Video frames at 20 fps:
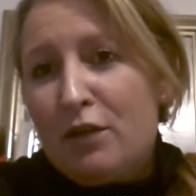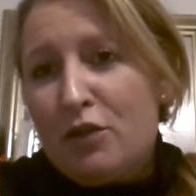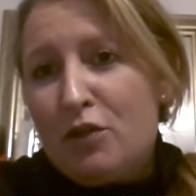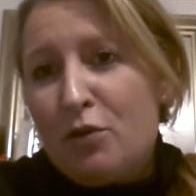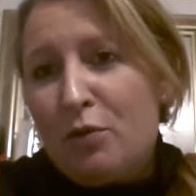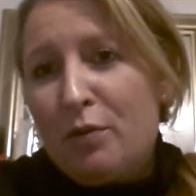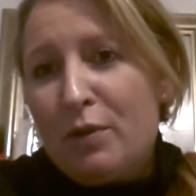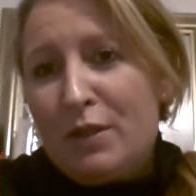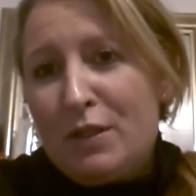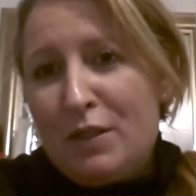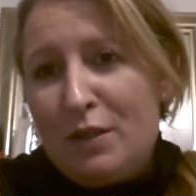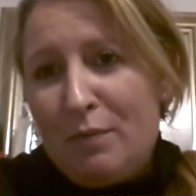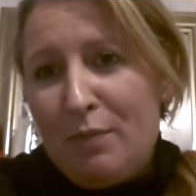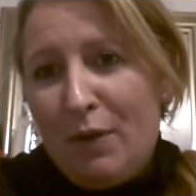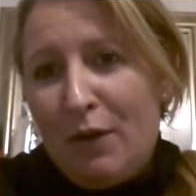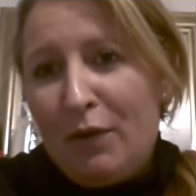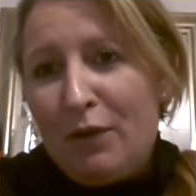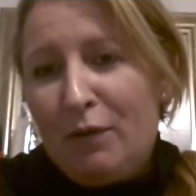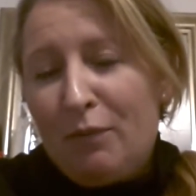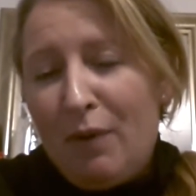the choice to
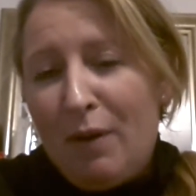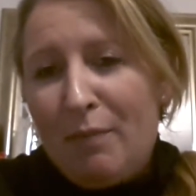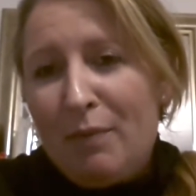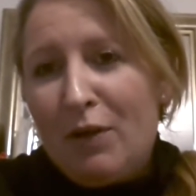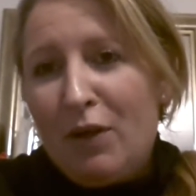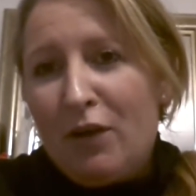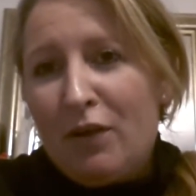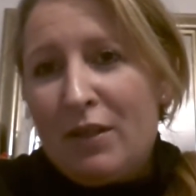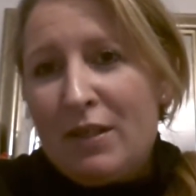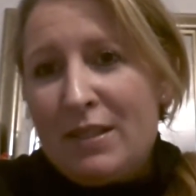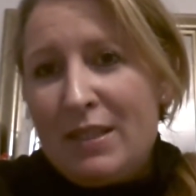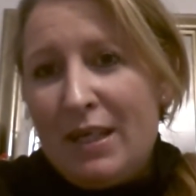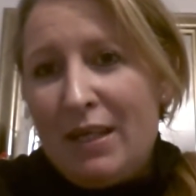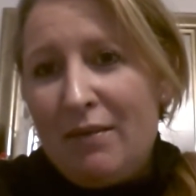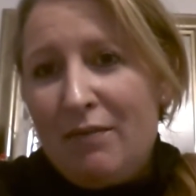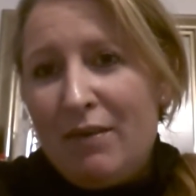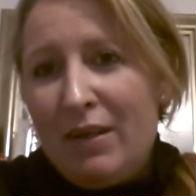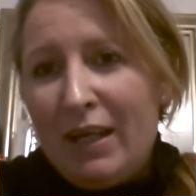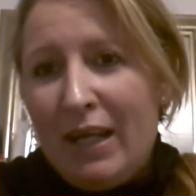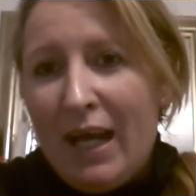be on the webinar this
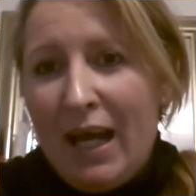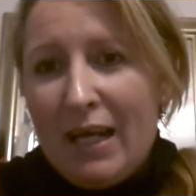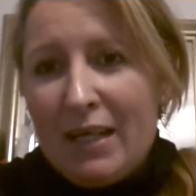evening